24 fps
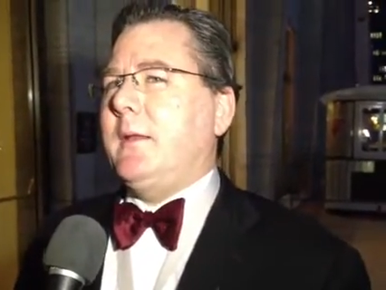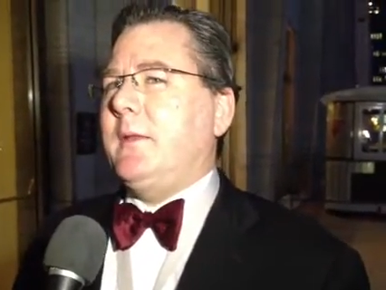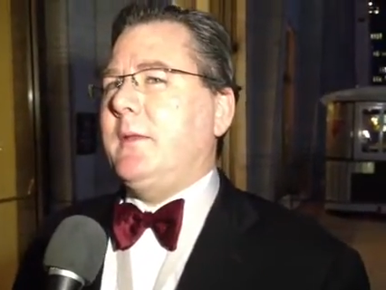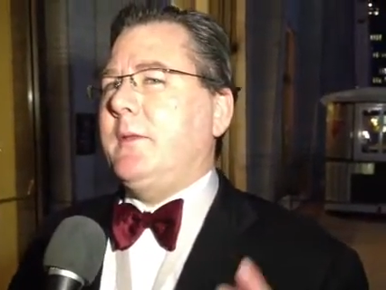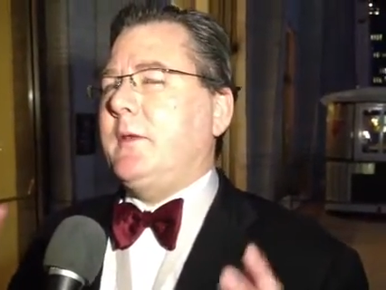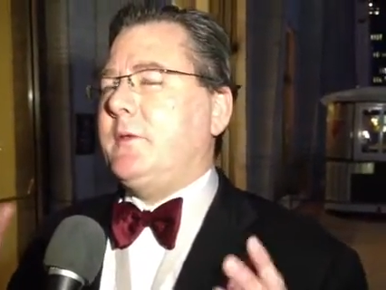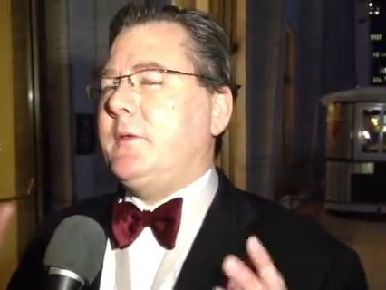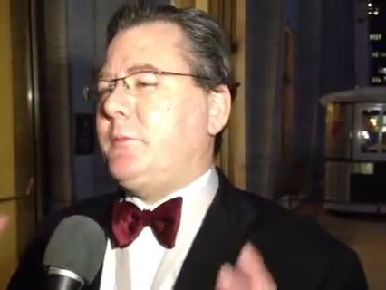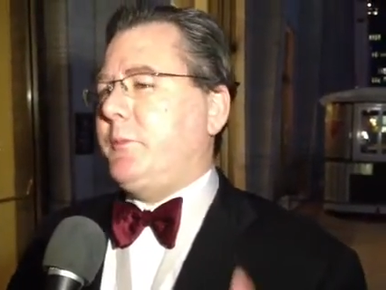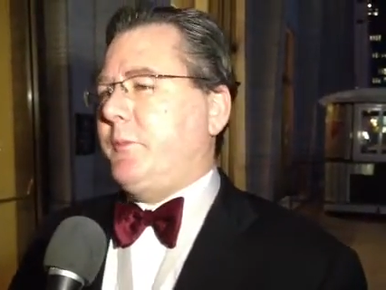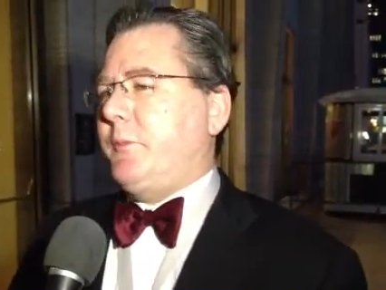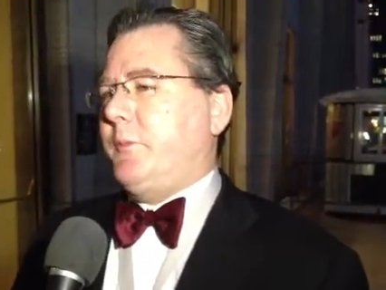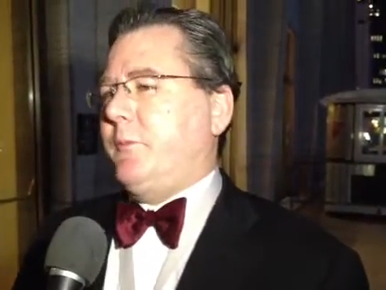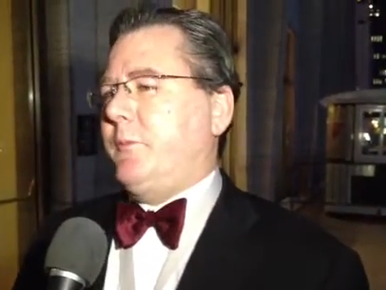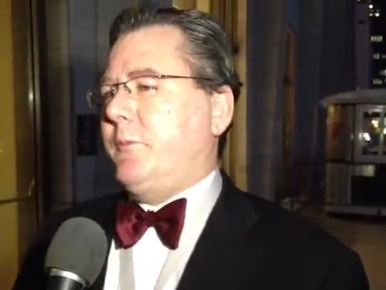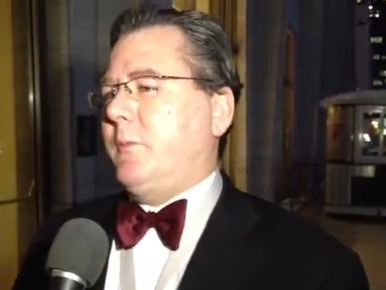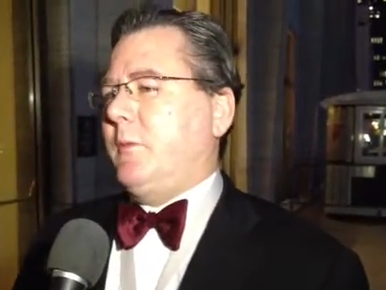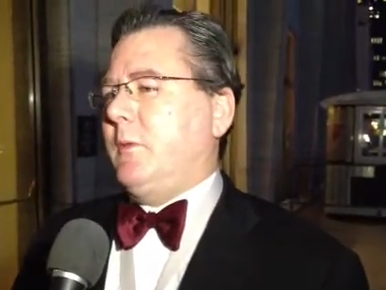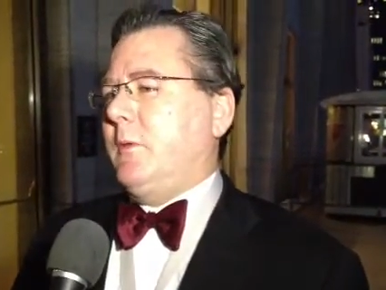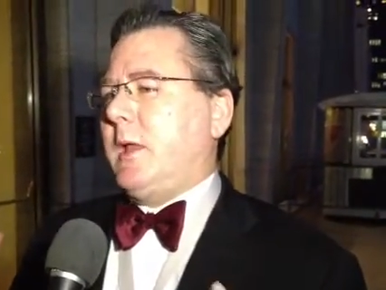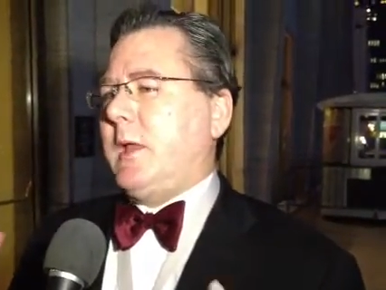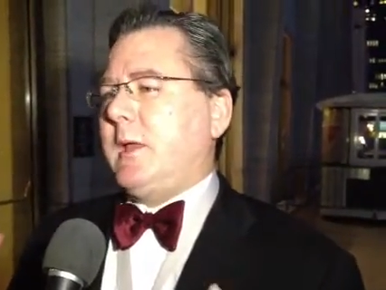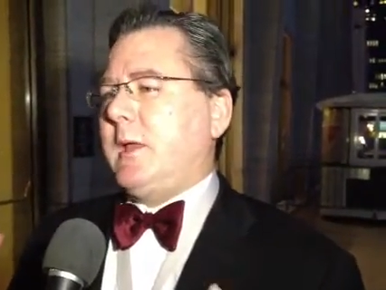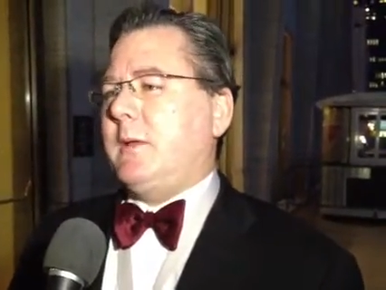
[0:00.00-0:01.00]
this
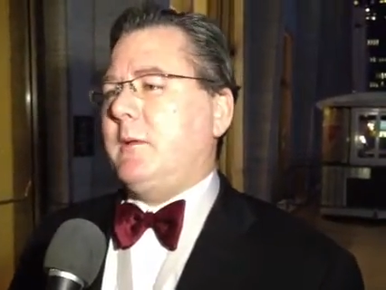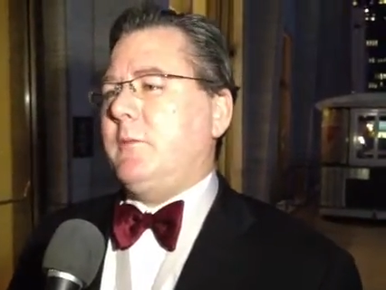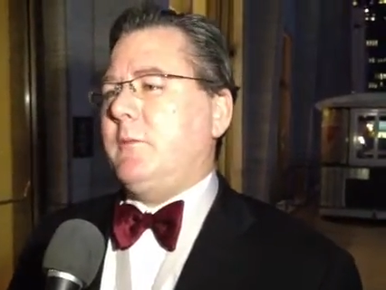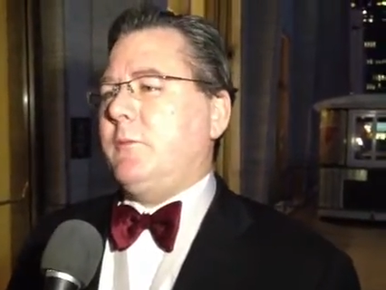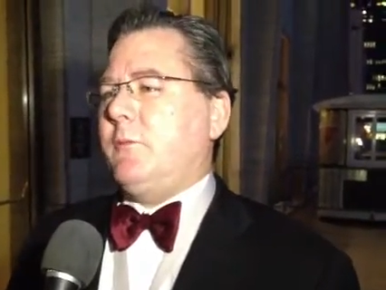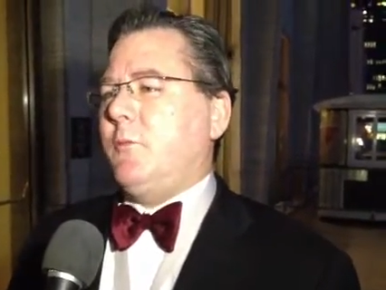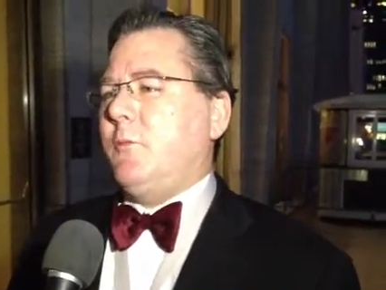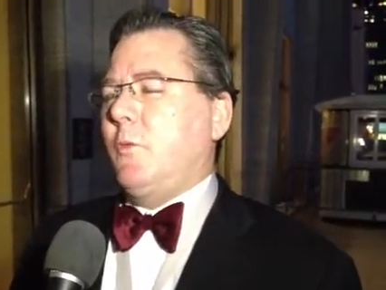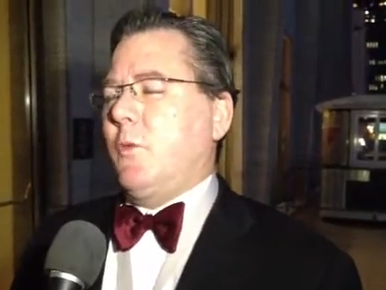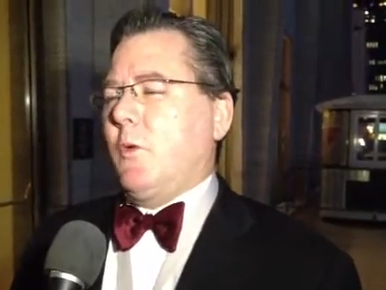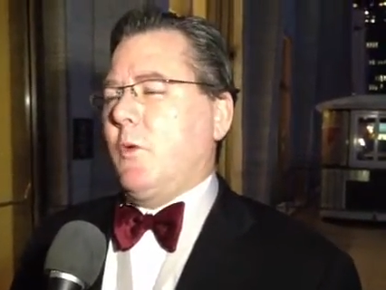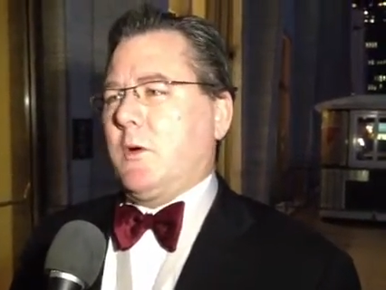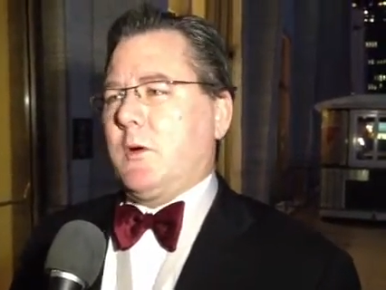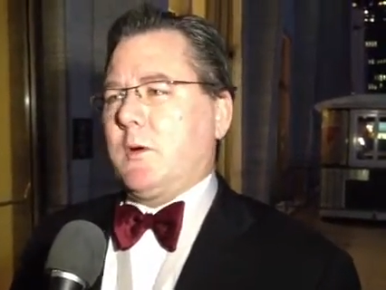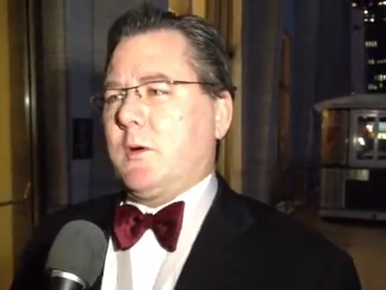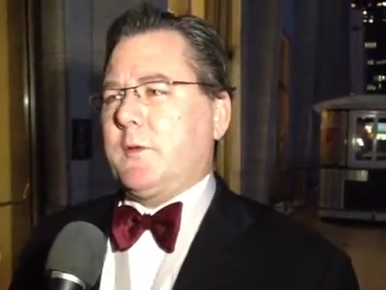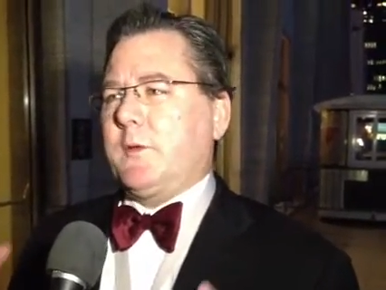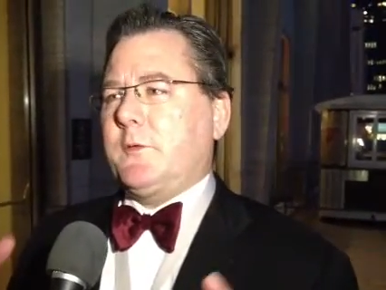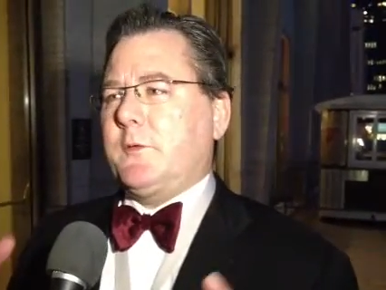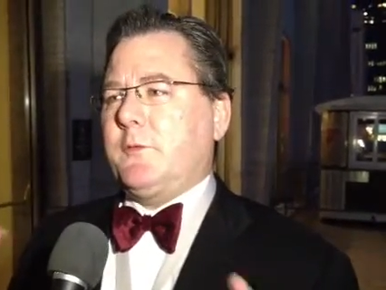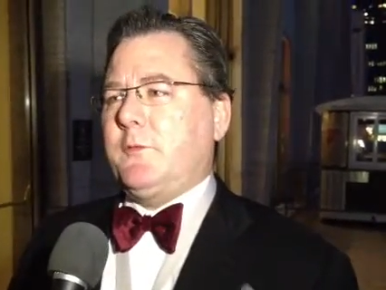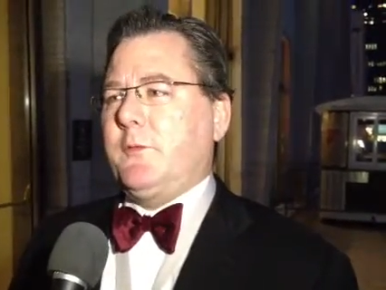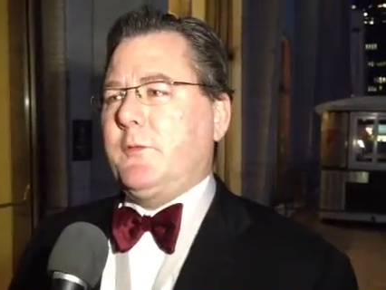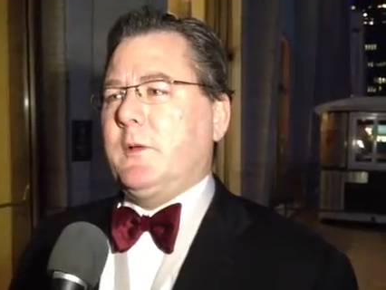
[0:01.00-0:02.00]
line of work,
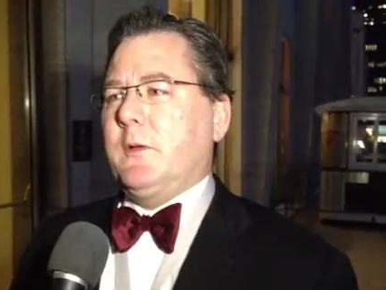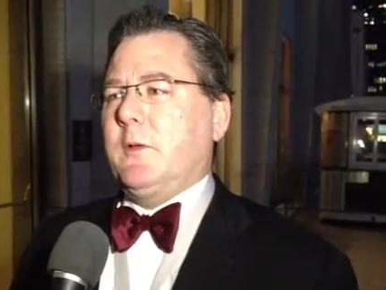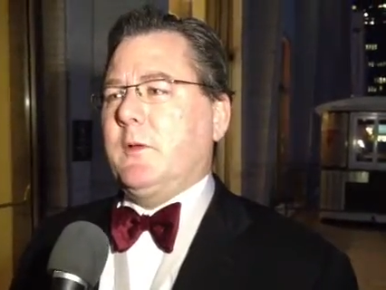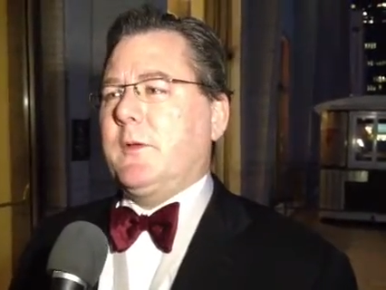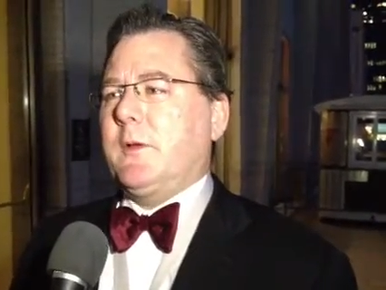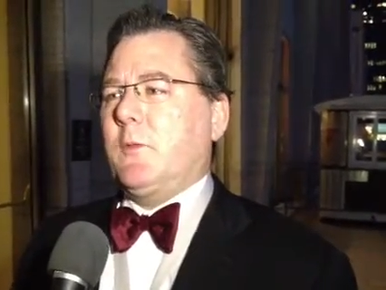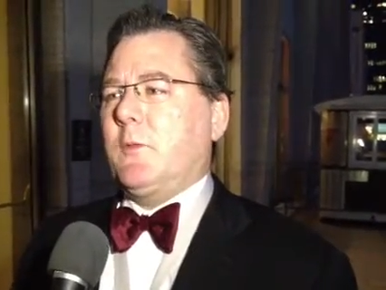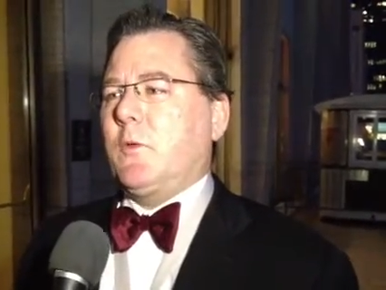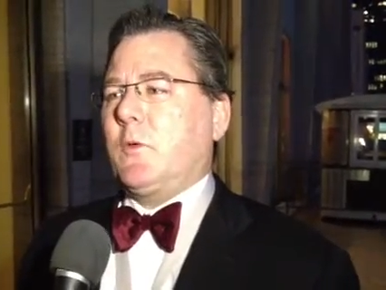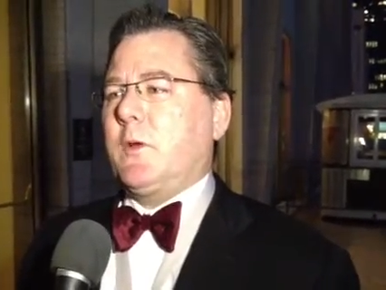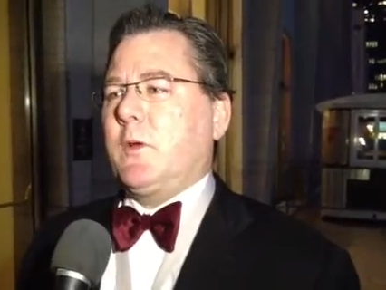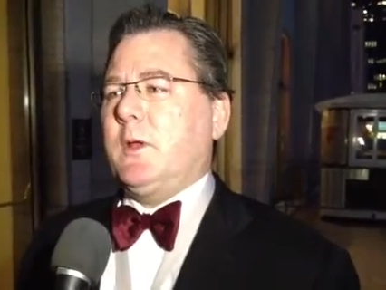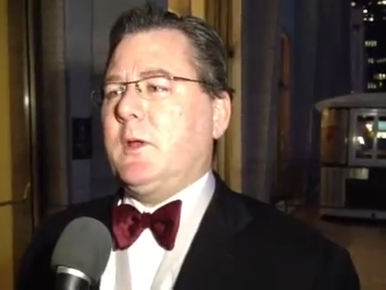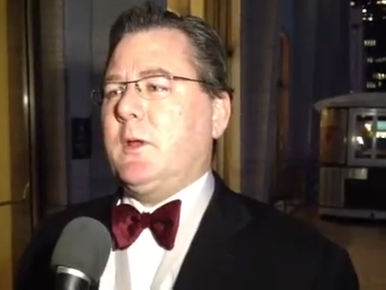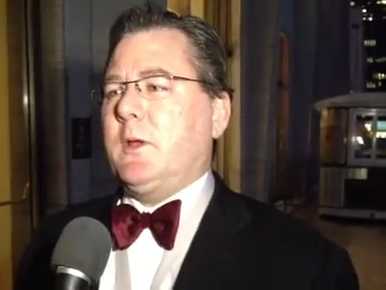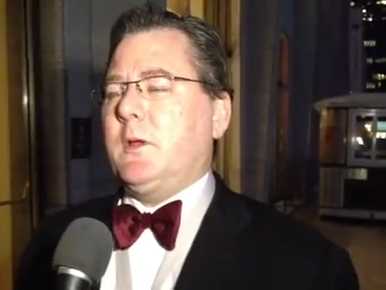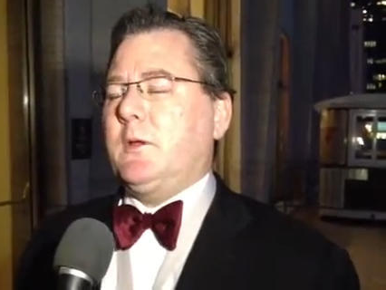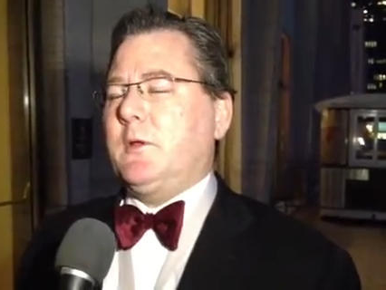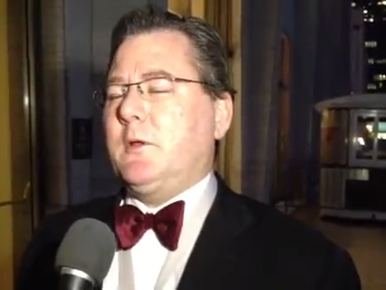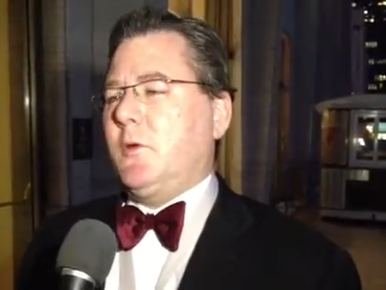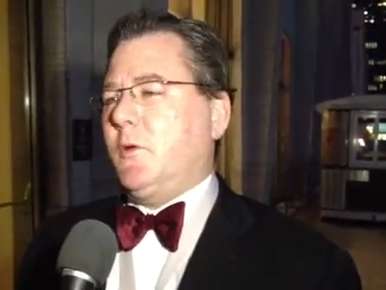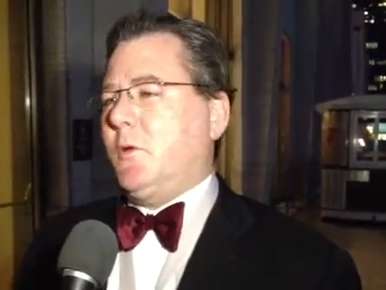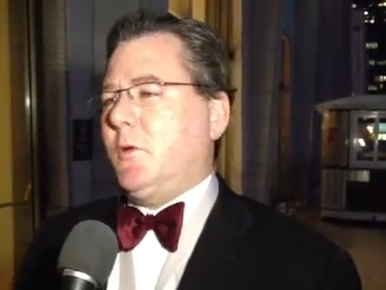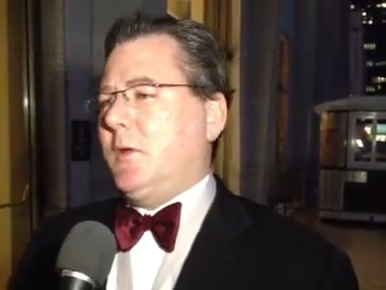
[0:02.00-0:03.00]
this field that we're
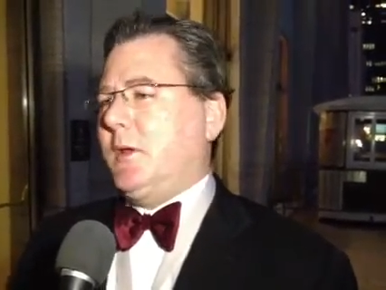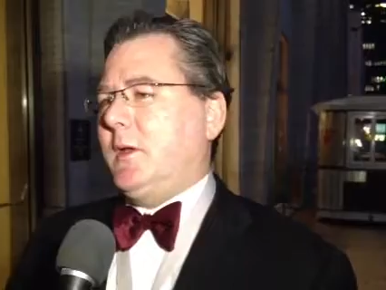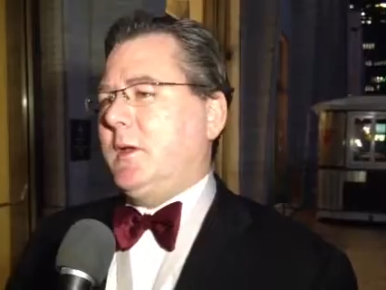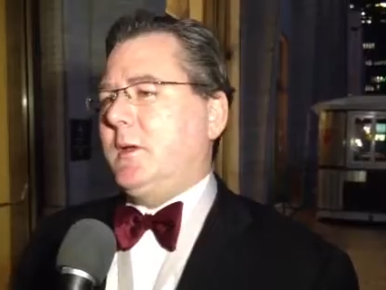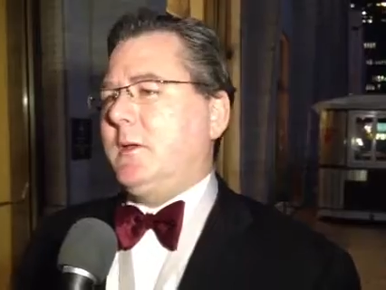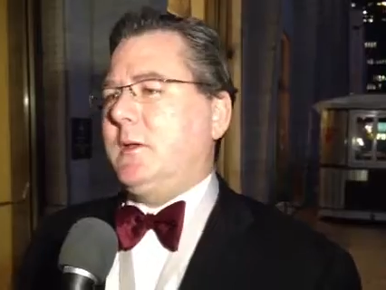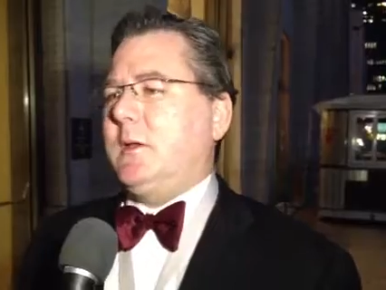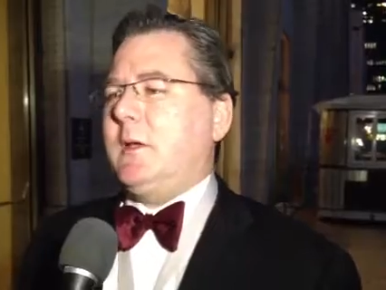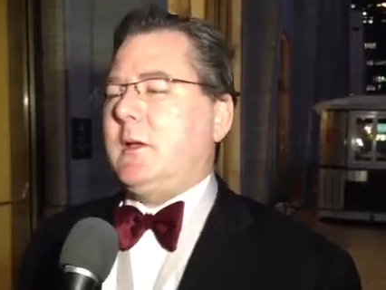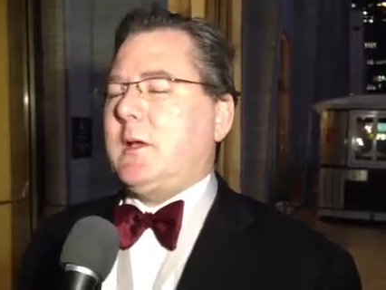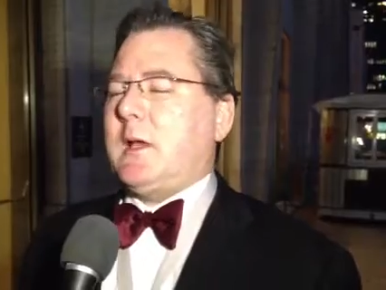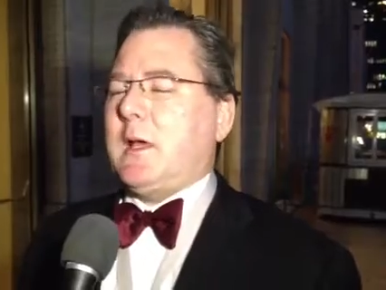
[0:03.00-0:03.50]
in, you're in it,